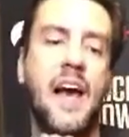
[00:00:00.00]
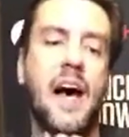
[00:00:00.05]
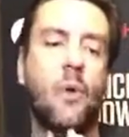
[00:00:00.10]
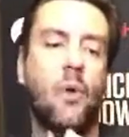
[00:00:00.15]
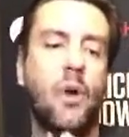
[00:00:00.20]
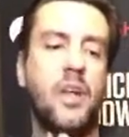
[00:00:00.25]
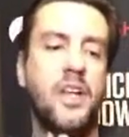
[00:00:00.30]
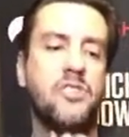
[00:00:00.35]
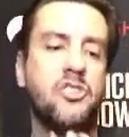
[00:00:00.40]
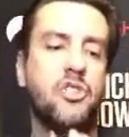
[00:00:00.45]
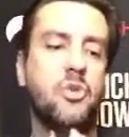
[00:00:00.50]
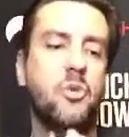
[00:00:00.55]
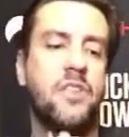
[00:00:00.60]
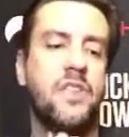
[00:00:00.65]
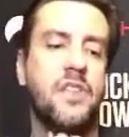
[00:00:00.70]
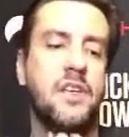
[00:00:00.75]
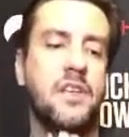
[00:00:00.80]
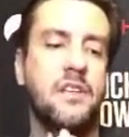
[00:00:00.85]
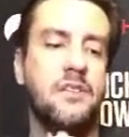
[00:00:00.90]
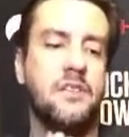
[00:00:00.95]
I want to hit you
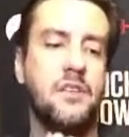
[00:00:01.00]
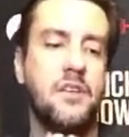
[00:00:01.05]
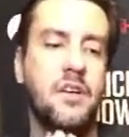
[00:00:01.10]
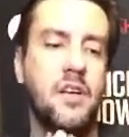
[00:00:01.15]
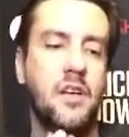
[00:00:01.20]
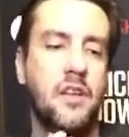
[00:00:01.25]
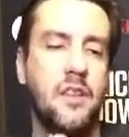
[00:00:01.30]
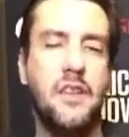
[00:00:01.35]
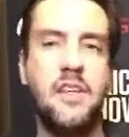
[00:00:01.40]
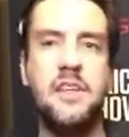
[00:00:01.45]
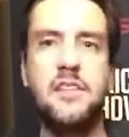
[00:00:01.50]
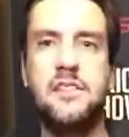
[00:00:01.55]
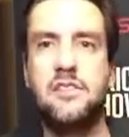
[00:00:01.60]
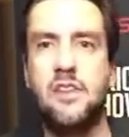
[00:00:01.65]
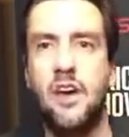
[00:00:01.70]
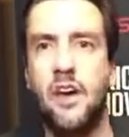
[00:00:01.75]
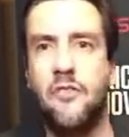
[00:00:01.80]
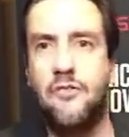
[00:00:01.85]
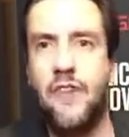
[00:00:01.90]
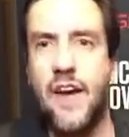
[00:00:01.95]
with these,
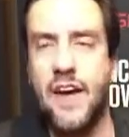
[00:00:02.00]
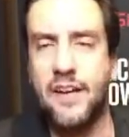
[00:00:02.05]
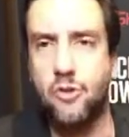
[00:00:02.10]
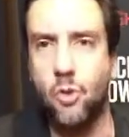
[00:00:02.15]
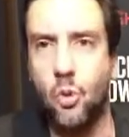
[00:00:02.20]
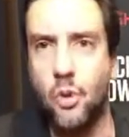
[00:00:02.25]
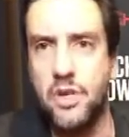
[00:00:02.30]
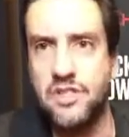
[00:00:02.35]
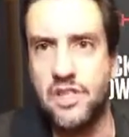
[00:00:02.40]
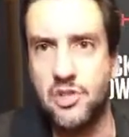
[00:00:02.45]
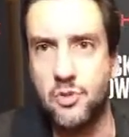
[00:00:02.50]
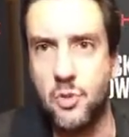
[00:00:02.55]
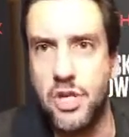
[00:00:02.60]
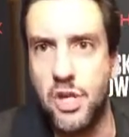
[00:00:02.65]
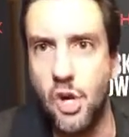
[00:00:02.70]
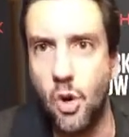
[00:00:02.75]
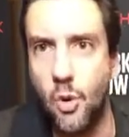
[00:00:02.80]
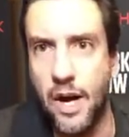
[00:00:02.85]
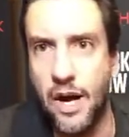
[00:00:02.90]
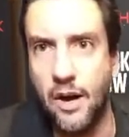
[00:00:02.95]
these uh, factoids as we
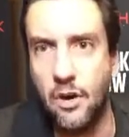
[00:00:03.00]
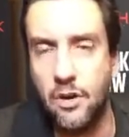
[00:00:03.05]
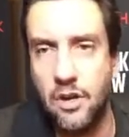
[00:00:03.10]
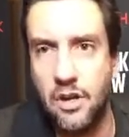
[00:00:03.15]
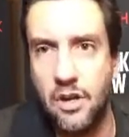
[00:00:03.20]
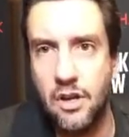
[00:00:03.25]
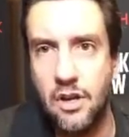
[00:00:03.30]
go out.